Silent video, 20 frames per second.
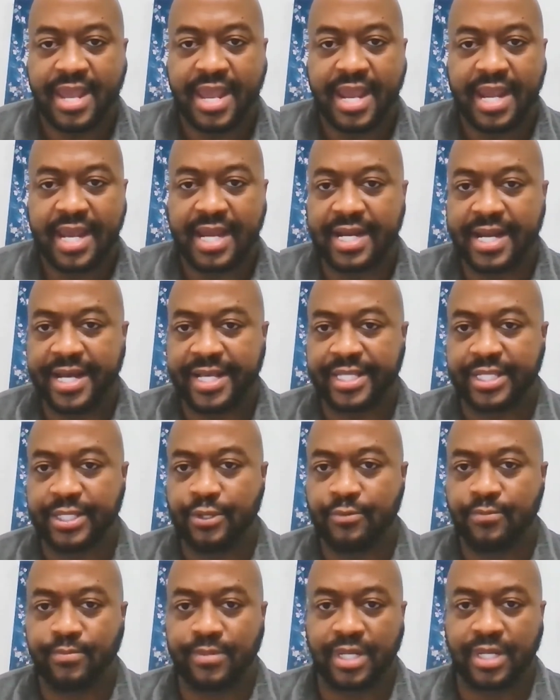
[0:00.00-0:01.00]
And I saw
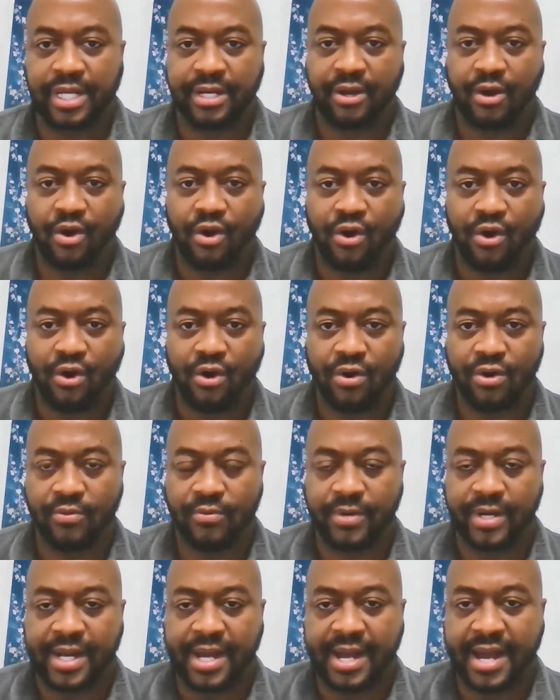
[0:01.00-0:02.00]
blood all
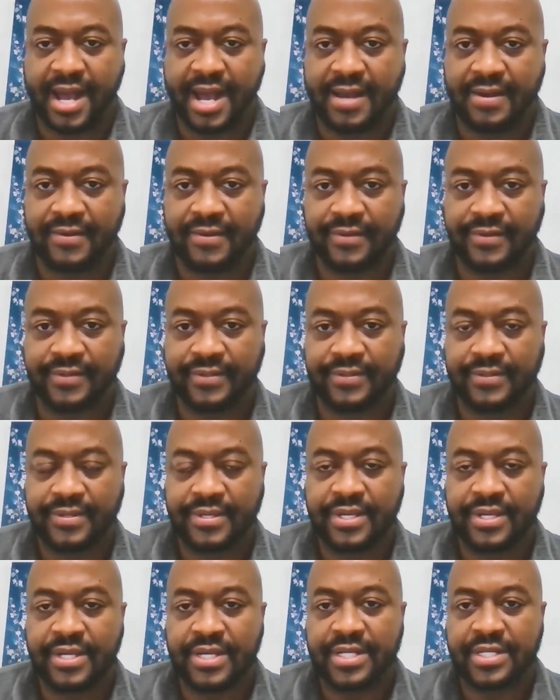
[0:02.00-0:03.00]
over the house.
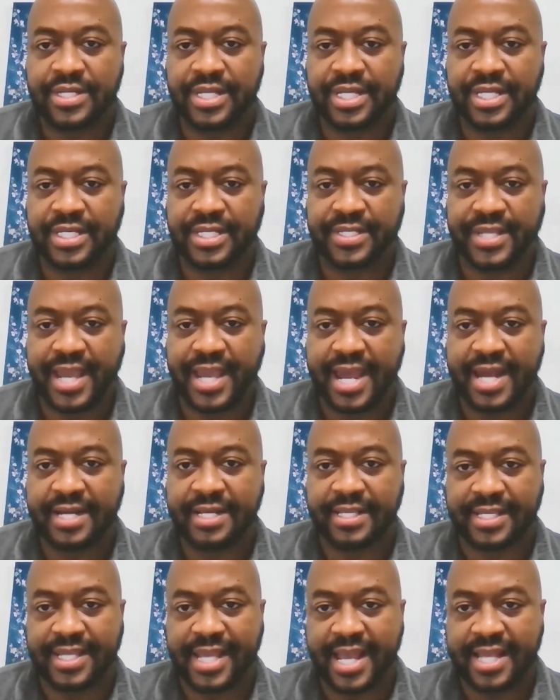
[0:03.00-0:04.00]
They just had
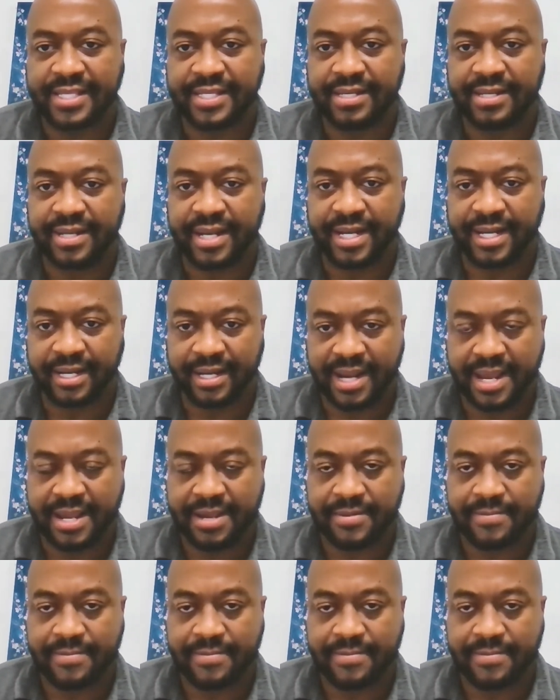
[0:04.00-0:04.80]
assassinated him.